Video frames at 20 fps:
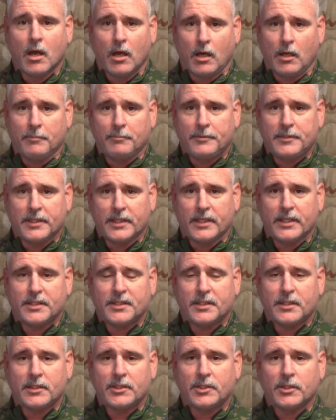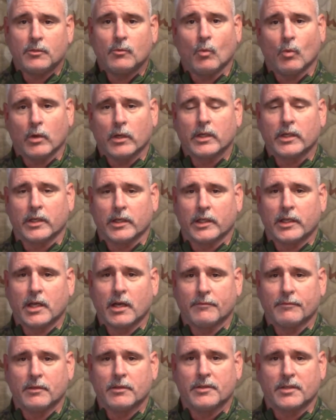On today's edition, we're going to
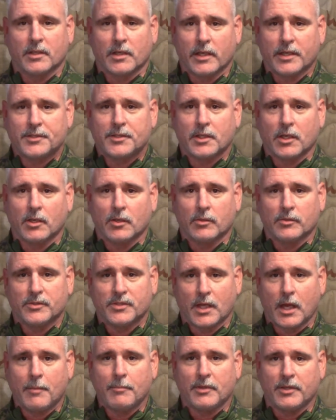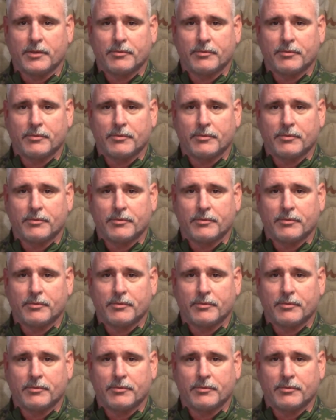cover the HESCO Zombie